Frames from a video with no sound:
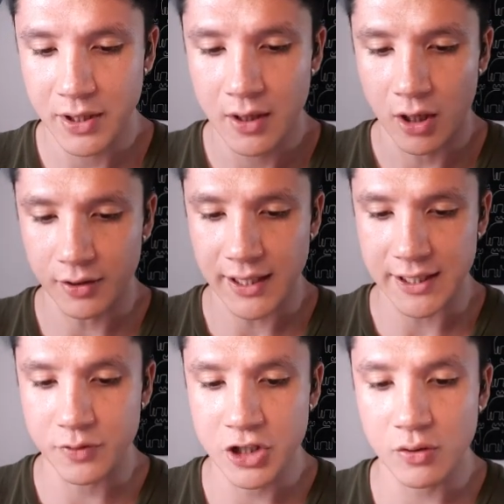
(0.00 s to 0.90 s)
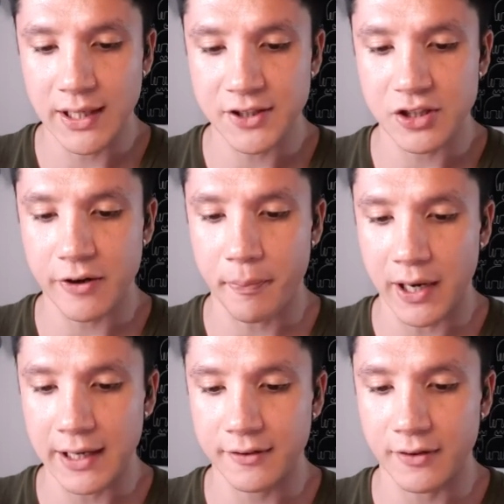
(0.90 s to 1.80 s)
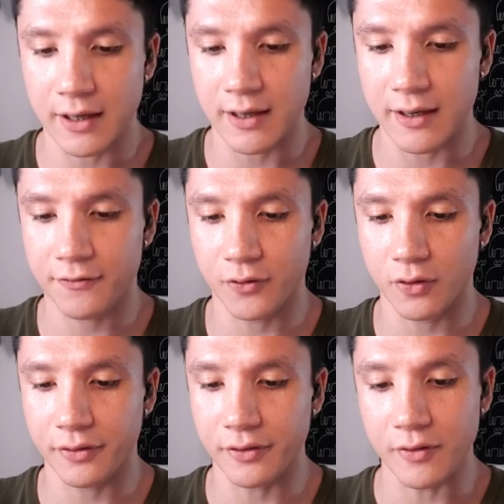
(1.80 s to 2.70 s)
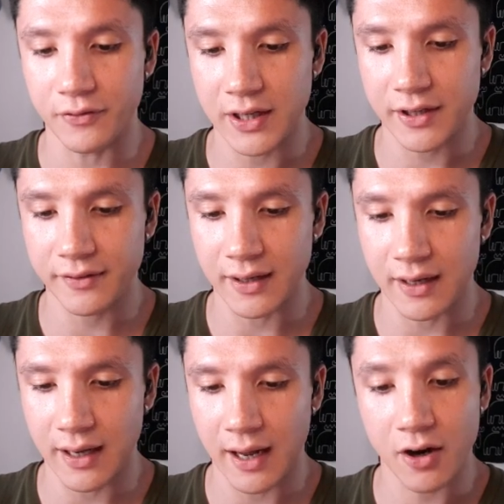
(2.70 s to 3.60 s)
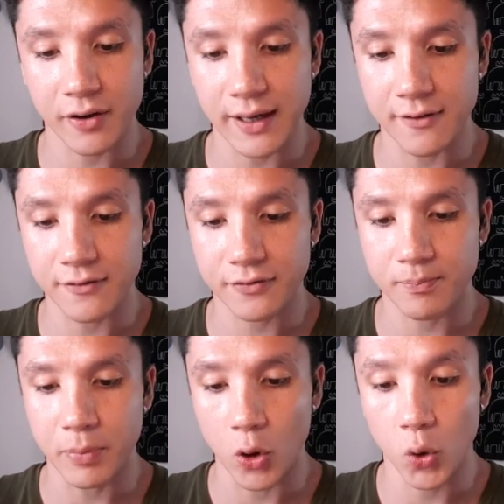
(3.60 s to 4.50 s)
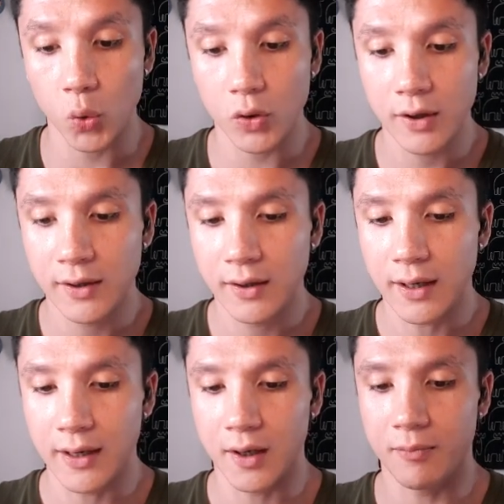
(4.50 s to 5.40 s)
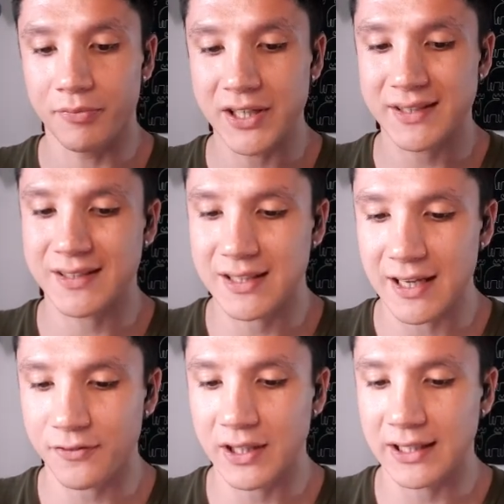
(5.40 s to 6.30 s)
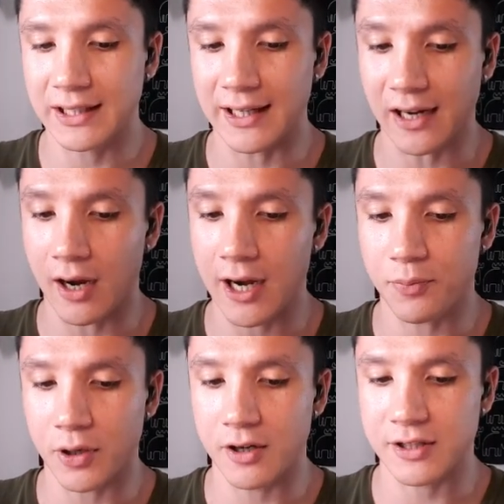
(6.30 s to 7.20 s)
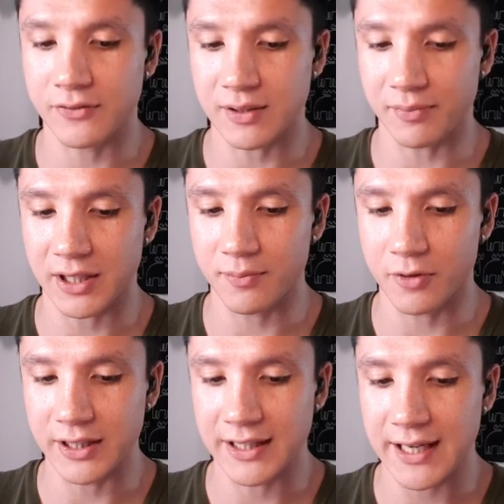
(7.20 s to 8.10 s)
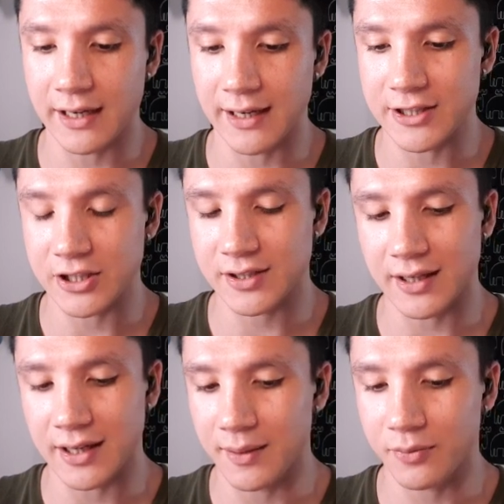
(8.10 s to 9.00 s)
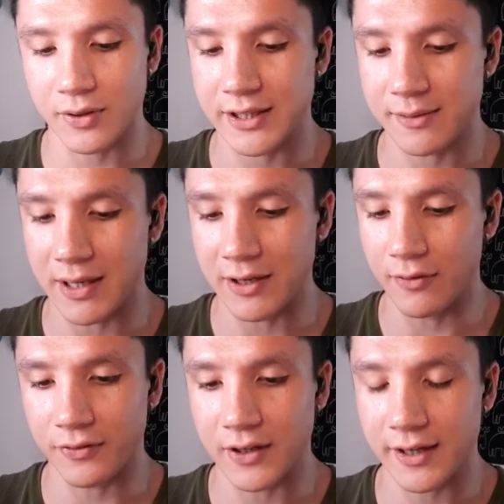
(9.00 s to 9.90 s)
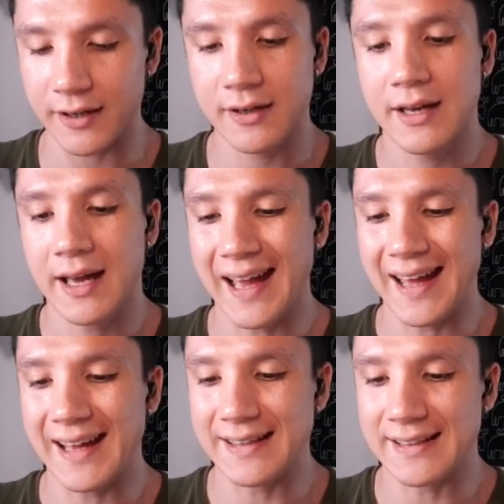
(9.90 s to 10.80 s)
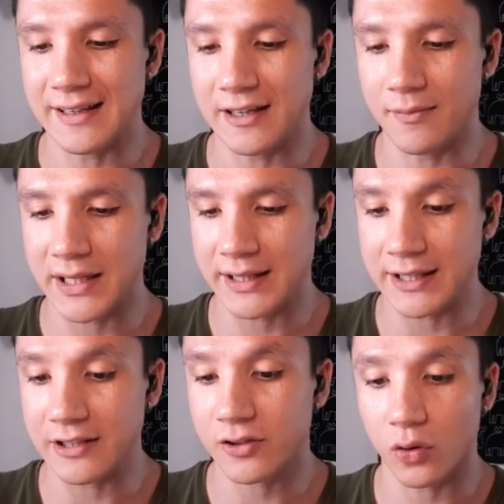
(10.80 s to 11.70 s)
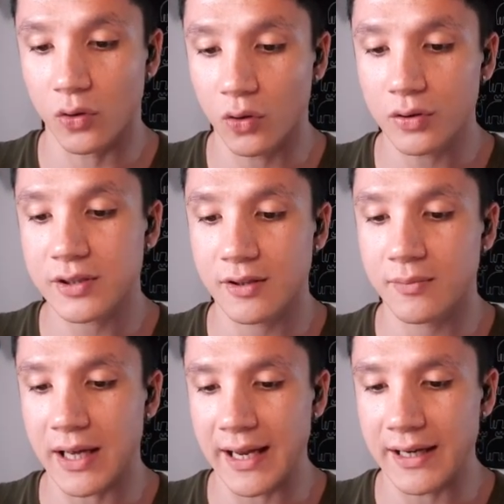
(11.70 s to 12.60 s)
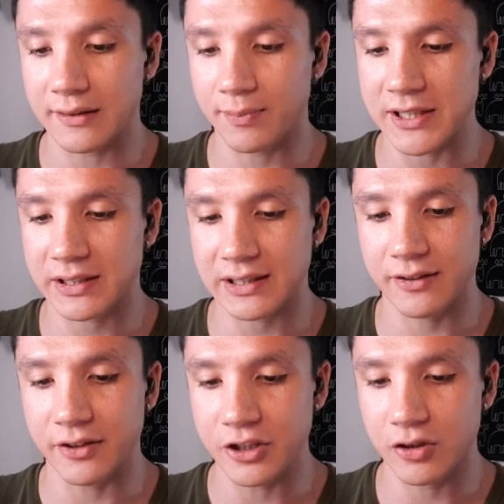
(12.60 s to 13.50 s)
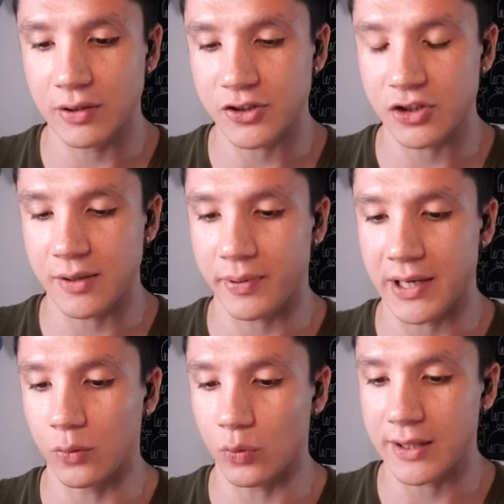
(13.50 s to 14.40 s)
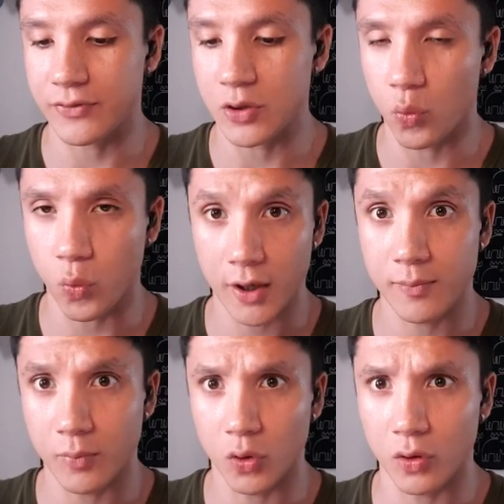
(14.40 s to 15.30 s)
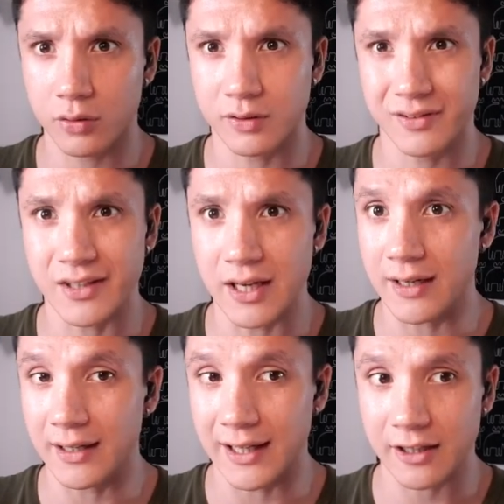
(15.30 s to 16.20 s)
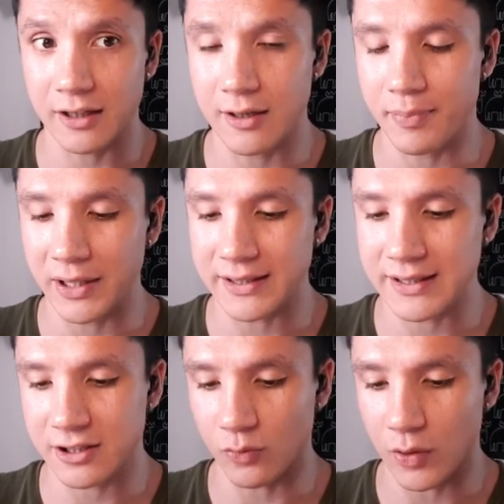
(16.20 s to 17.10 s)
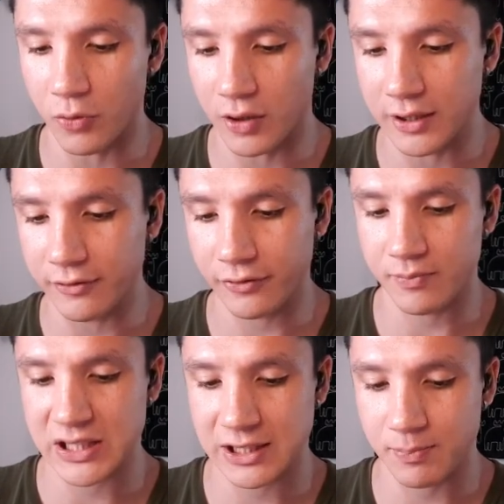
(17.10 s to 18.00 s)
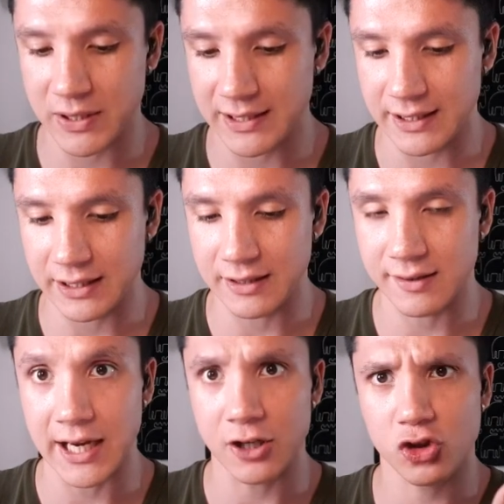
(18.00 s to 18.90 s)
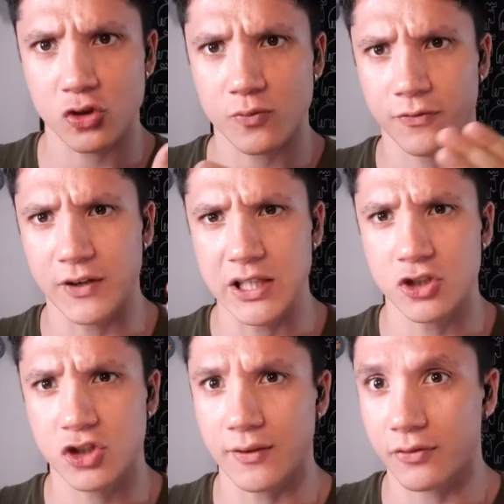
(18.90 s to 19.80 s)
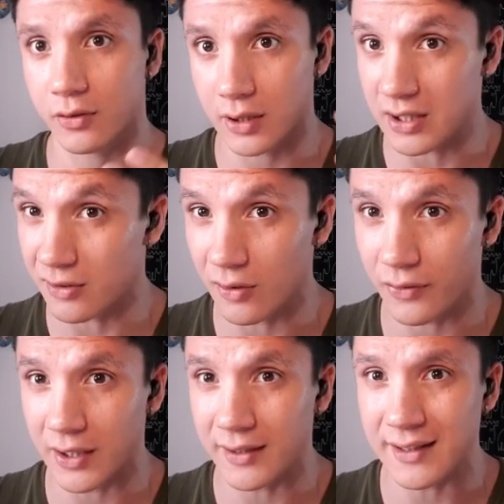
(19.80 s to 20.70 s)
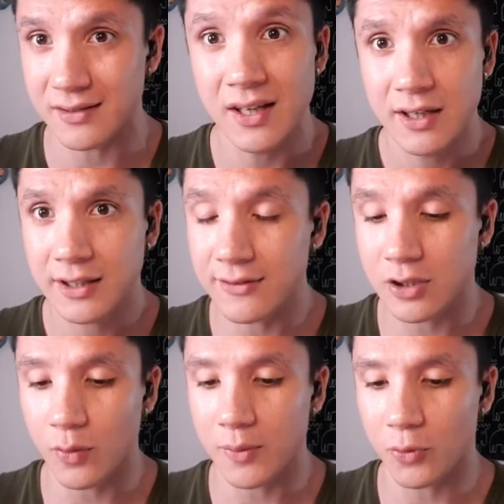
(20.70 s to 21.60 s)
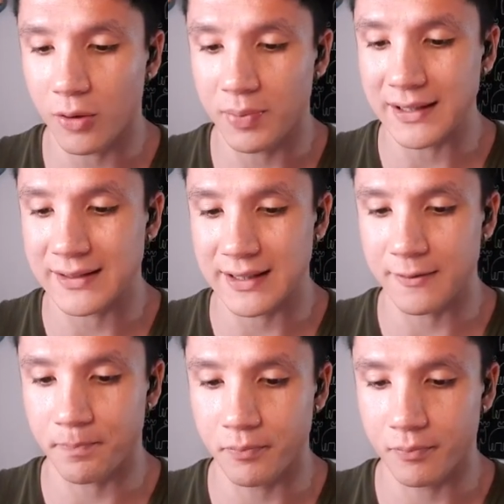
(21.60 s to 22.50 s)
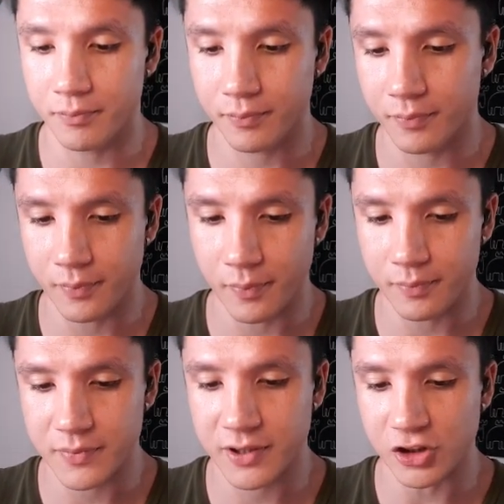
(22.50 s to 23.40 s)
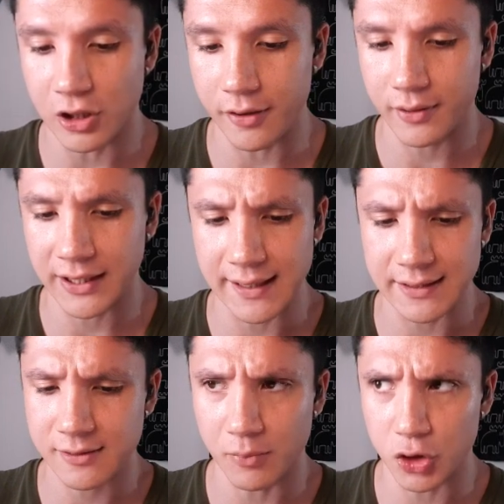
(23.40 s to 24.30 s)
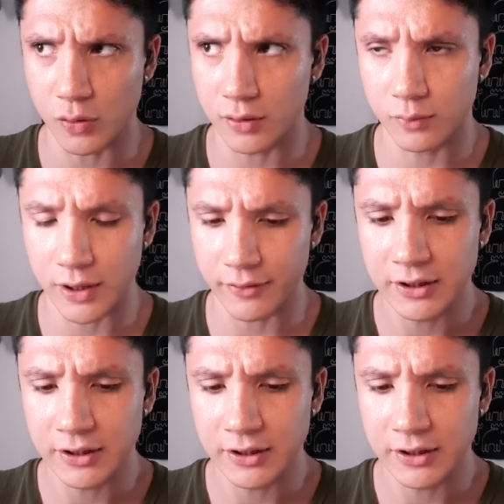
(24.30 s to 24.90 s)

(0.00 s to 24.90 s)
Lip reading: Okay, new legendary pilot for the Ravana, the Arnav Poe. This is definitely like a high priority for something I'm going to get. I just upgraded my Ravana, and it is awesome. And basically the new legendary pilot will give you 1 more like ability, so 1 more kind of speeding dash phase shift, as the Ravana does. Gives you 1 more ability slot, I guess, module, whatever.